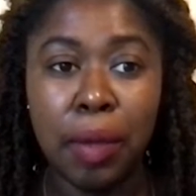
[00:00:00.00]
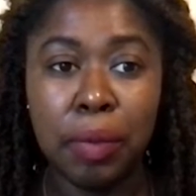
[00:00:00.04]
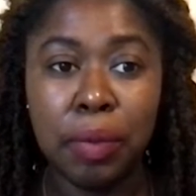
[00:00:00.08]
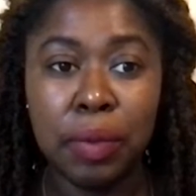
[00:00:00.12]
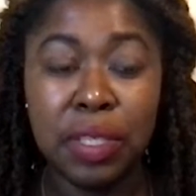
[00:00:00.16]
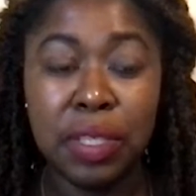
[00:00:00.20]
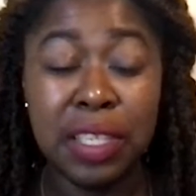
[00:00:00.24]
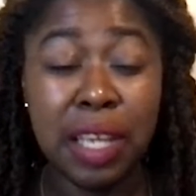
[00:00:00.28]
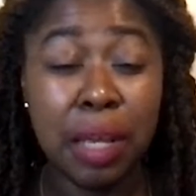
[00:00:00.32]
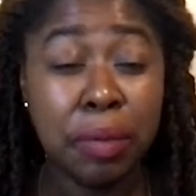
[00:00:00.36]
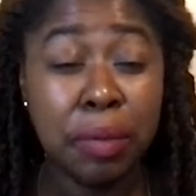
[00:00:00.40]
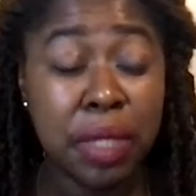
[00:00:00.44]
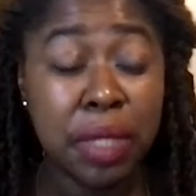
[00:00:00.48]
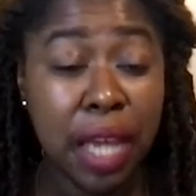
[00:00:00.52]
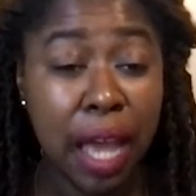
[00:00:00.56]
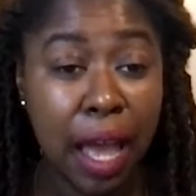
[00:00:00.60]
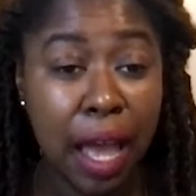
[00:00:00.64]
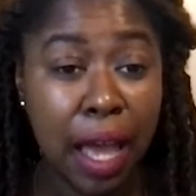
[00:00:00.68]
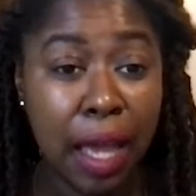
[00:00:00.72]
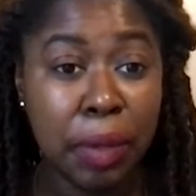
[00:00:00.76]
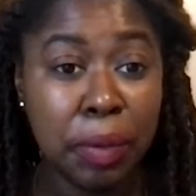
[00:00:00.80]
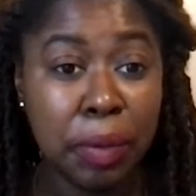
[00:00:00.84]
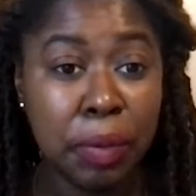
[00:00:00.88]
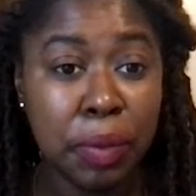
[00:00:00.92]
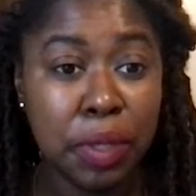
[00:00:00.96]

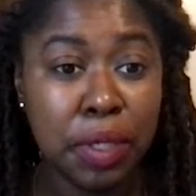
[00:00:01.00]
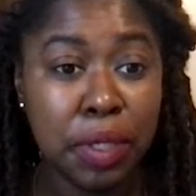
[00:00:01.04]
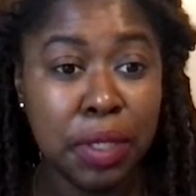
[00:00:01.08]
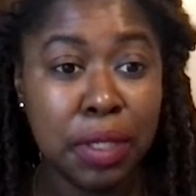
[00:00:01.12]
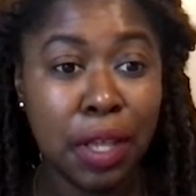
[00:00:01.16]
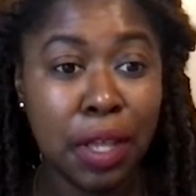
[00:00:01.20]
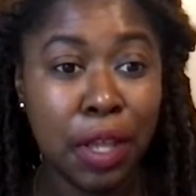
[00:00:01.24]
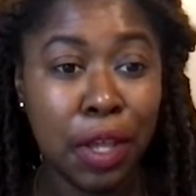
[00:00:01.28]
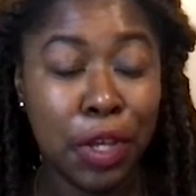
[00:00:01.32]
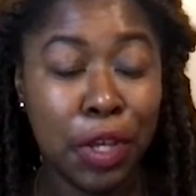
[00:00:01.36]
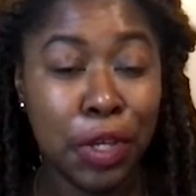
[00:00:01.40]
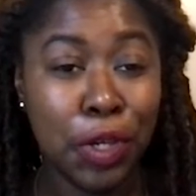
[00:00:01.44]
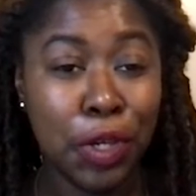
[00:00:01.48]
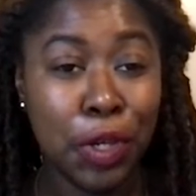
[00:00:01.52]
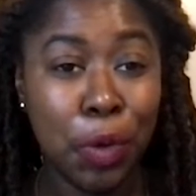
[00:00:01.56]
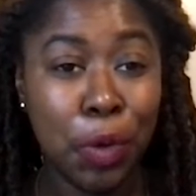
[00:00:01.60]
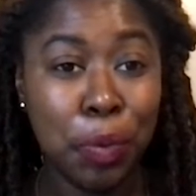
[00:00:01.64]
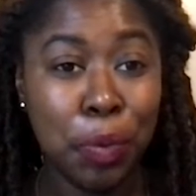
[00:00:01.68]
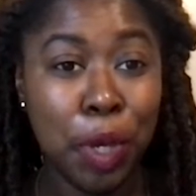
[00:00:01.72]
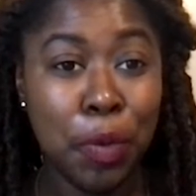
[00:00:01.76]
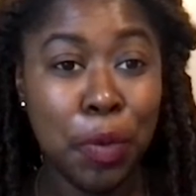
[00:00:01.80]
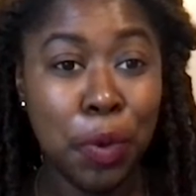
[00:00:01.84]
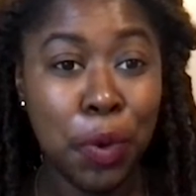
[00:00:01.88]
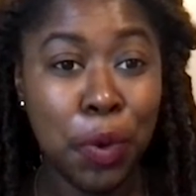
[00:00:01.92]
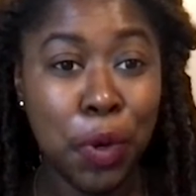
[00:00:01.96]
sometimes,
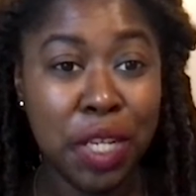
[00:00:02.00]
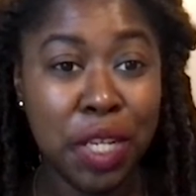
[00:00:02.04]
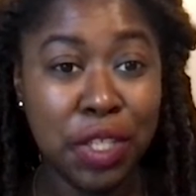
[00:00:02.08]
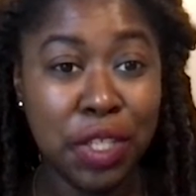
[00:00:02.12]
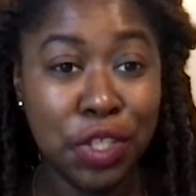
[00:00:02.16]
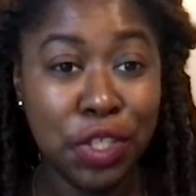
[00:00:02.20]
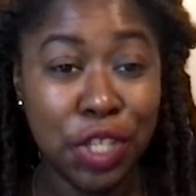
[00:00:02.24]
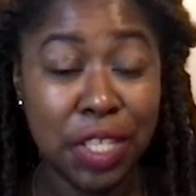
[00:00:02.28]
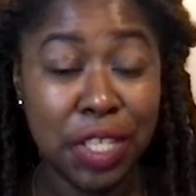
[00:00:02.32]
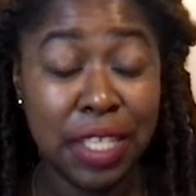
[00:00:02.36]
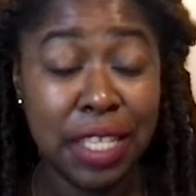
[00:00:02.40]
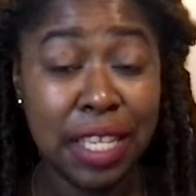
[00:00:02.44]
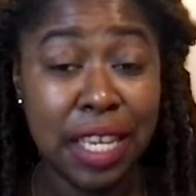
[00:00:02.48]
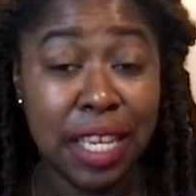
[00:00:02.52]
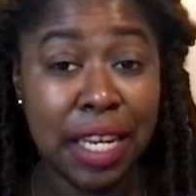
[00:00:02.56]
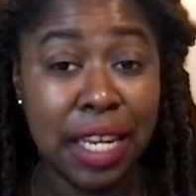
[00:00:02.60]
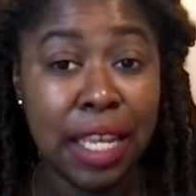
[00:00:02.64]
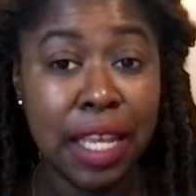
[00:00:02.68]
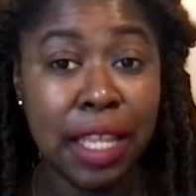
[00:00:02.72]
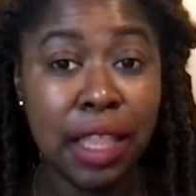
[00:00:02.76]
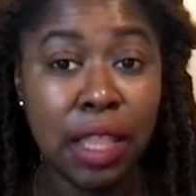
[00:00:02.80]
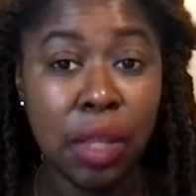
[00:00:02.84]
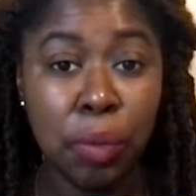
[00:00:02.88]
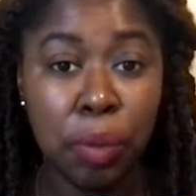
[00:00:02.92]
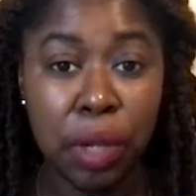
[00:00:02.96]
people can just get
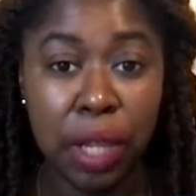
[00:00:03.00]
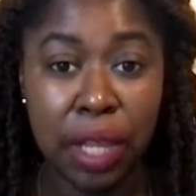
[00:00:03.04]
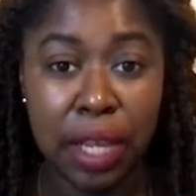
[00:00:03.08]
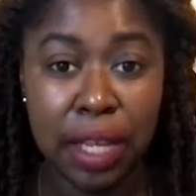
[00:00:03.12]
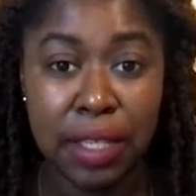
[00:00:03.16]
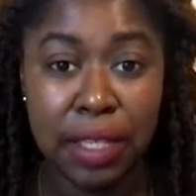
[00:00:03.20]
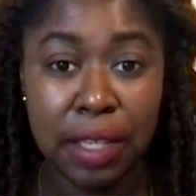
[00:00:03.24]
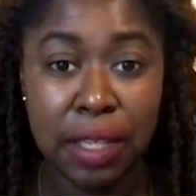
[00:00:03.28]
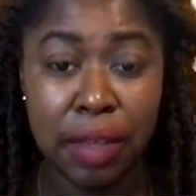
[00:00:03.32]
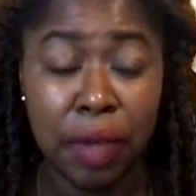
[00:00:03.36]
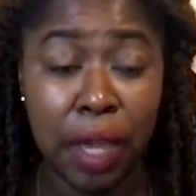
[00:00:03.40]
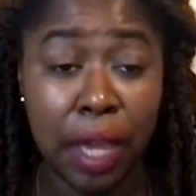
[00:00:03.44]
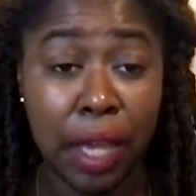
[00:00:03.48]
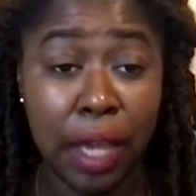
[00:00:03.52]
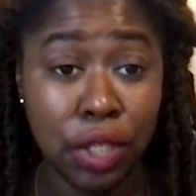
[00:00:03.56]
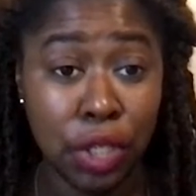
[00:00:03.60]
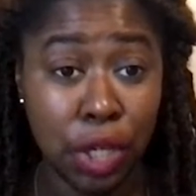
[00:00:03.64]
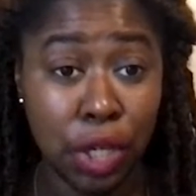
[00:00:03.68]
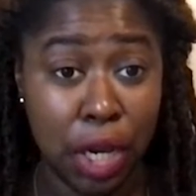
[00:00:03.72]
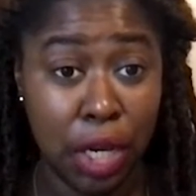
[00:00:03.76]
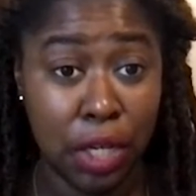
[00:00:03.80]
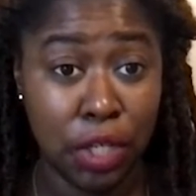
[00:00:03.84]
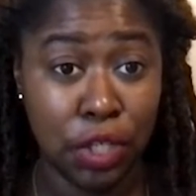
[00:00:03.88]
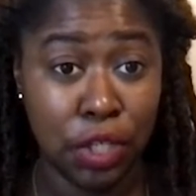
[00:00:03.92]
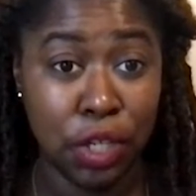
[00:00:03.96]
in the place of
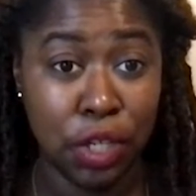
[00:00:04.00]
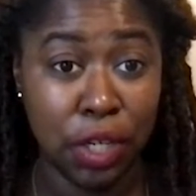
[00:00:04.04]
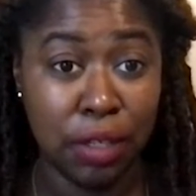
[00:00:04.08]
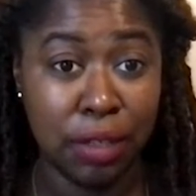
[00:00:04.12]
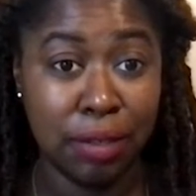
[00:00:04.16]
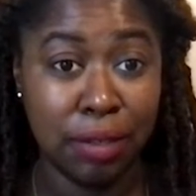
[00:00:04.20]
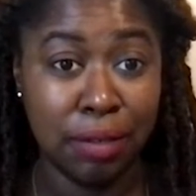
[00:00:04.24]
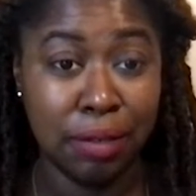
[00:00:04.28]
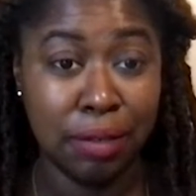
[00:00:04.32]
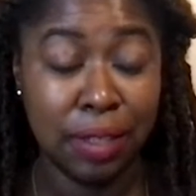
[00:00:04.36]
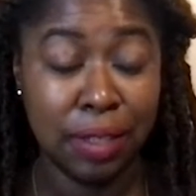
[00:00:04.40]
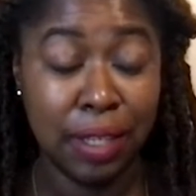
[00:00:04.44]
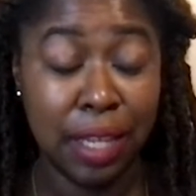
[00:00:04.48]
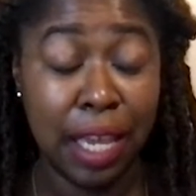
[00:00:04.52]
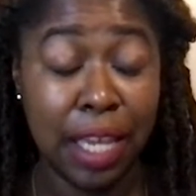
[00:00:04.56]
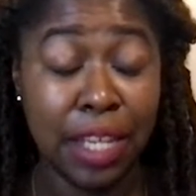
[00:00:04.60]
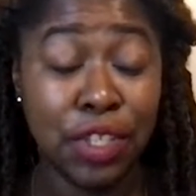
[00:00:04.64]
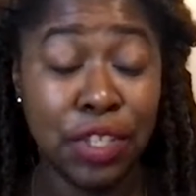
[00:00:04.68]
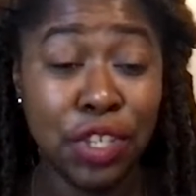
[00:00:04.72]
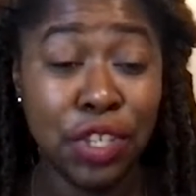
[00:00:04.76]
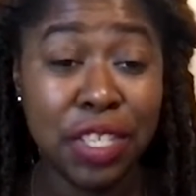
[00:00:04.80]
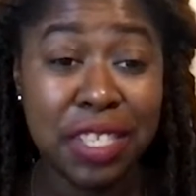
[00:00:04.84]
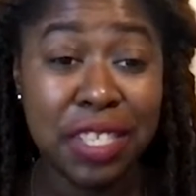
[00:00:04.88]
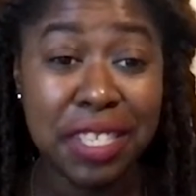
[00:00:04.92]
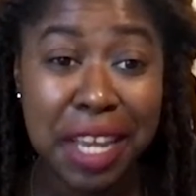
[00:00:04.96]
education and
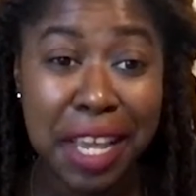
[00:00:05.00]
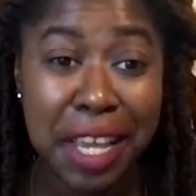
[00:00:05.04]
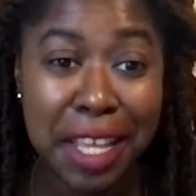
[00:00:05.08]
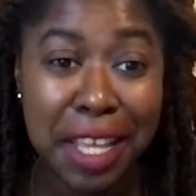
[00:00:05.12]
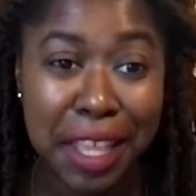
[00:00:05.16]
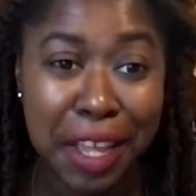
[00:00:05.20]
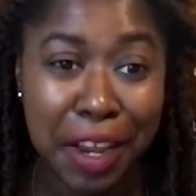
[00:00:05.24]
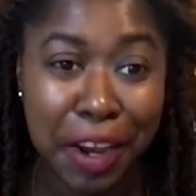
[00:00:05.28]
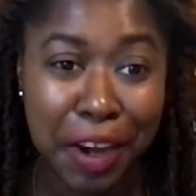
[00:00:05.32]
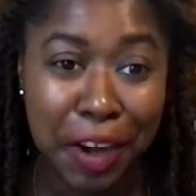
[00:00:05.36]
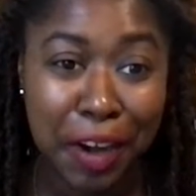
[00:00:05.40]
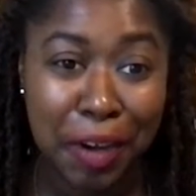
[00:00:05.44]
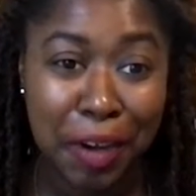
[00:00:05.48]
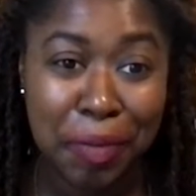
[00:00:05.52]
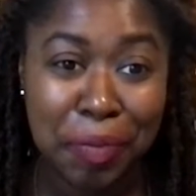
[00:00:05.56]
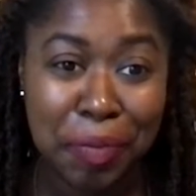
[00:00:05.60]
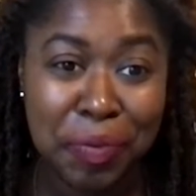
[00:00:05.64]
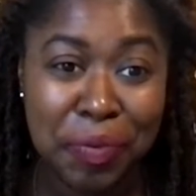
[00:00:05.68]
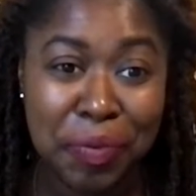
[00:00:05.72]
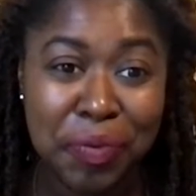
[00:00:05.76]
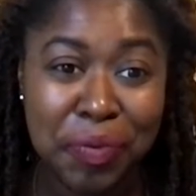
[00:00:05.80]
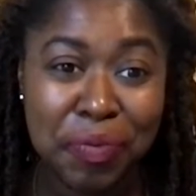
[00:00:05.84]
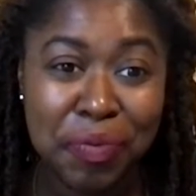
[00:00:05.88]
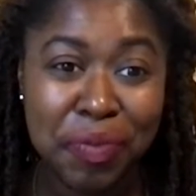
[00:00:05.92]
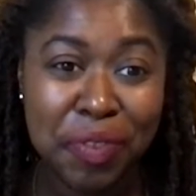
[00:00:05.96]
just stay there,
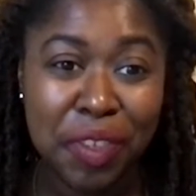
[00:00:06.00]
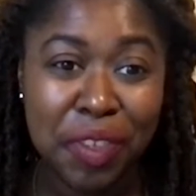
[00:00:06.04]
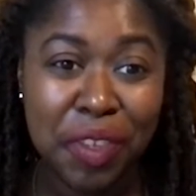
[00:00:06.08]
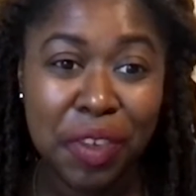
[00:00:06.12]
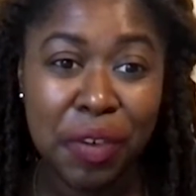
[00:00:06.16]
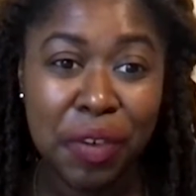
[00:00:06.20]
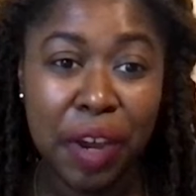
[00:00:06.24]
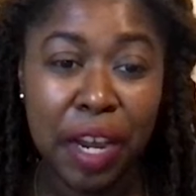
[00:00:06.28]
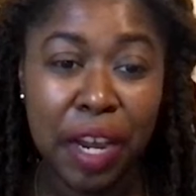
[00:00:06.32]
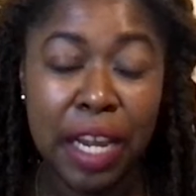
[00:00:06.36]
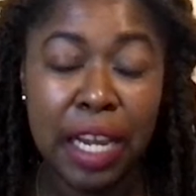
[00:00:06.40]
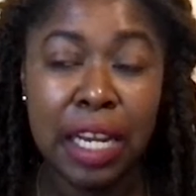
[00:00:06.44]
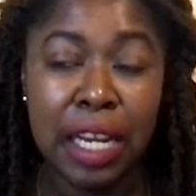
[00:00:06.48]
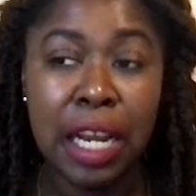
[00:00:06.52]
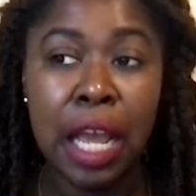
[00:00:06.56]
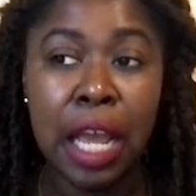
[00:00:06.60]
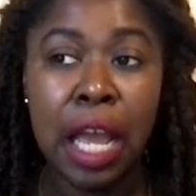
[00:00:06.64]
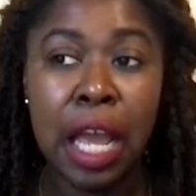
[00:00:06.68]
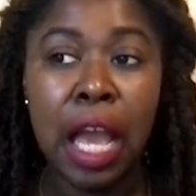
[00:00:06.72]
right?